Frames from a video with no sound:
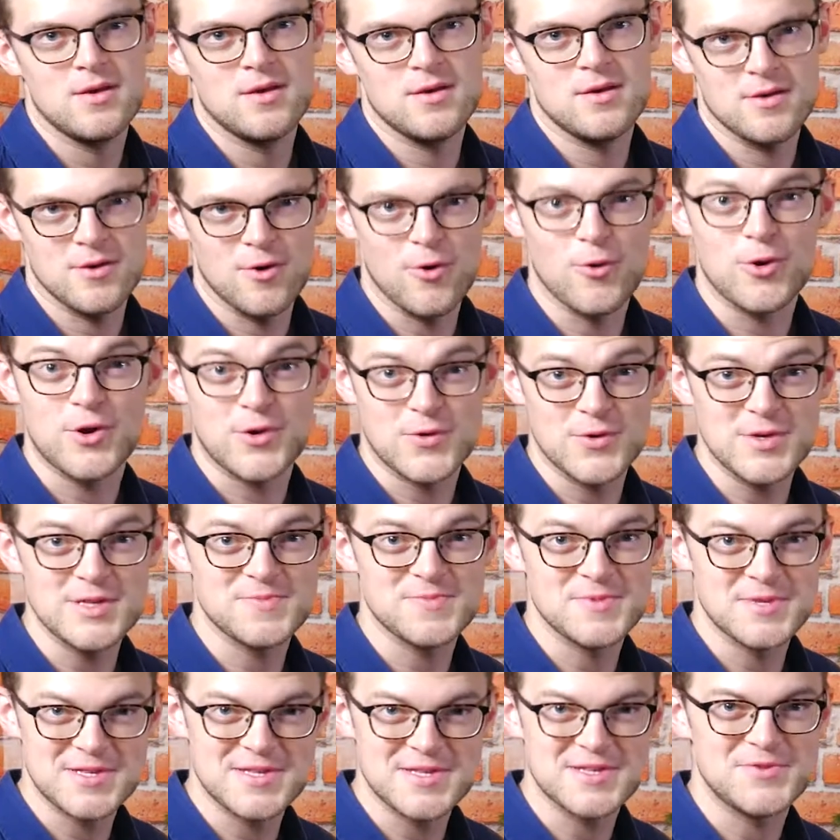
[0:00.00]
O
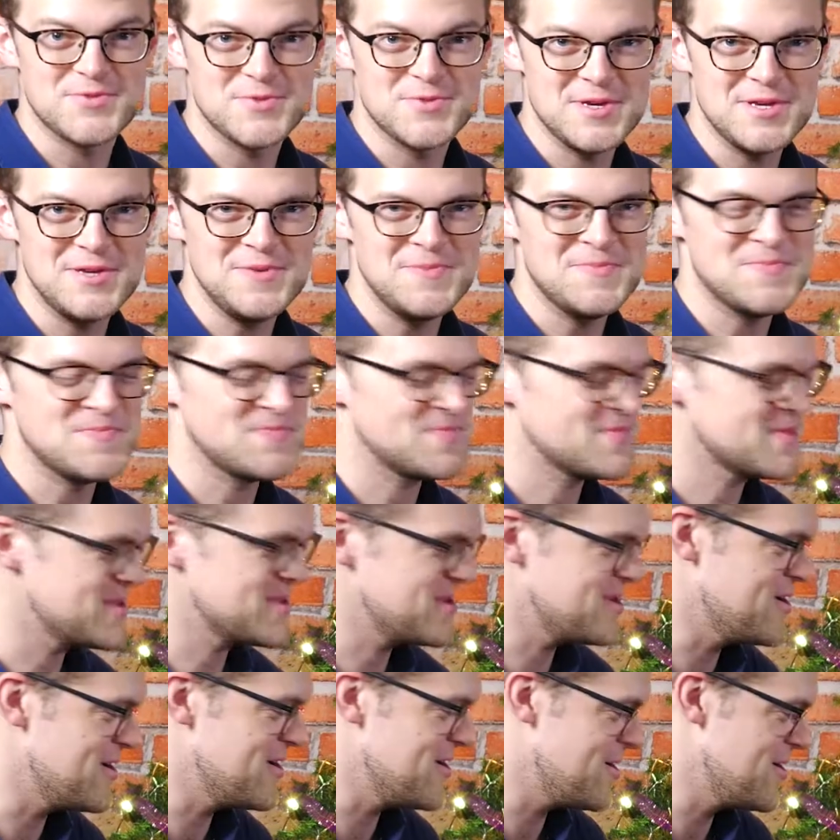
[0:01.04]
Christmas Tree.
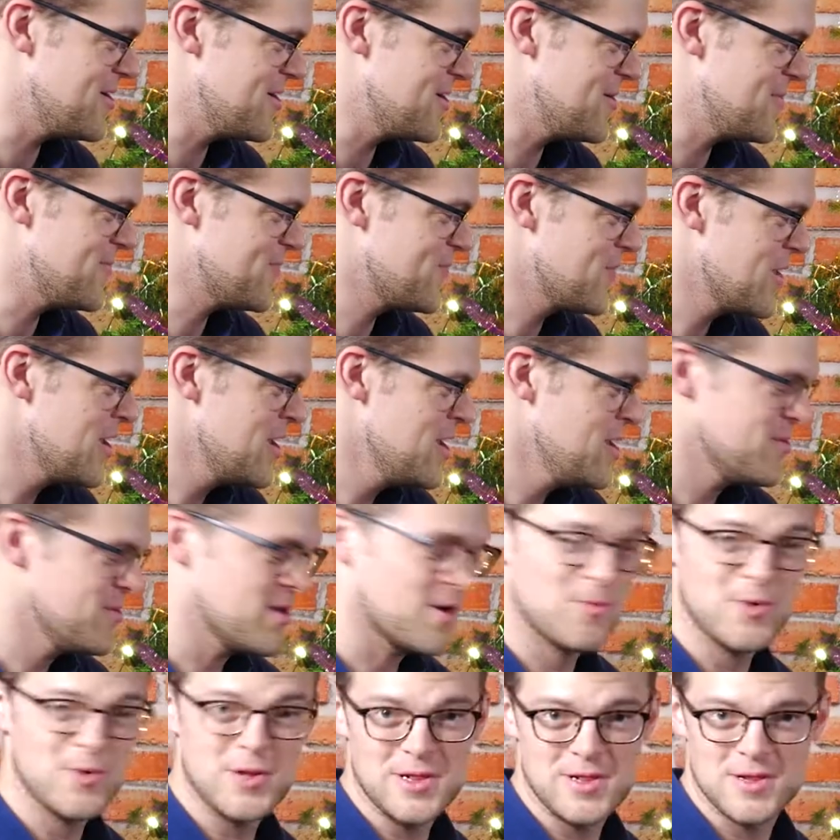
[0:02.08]

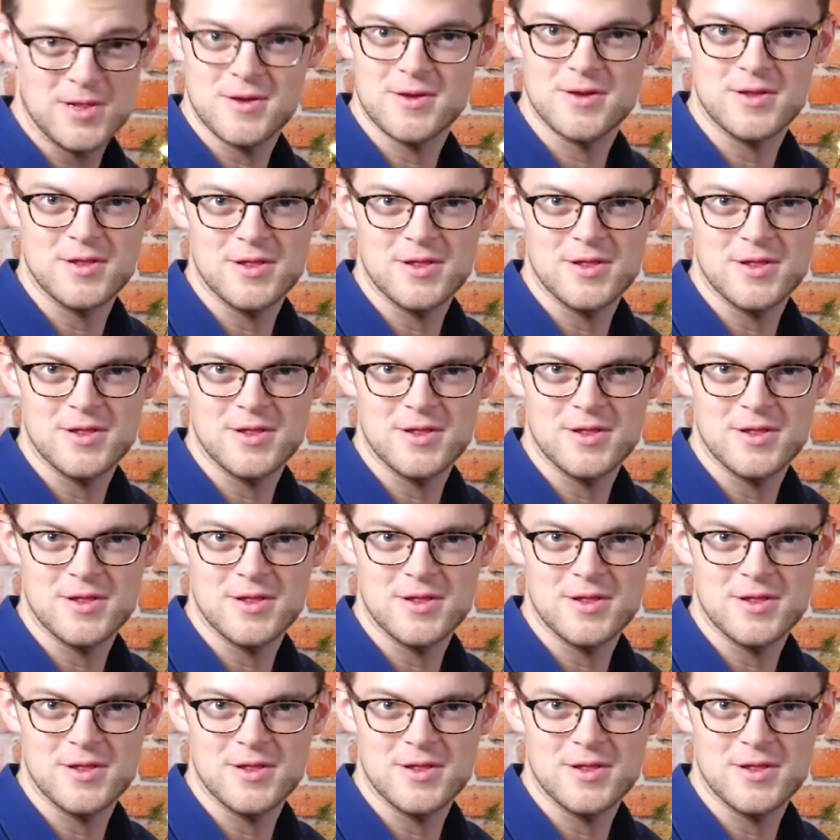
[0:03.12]
But we'll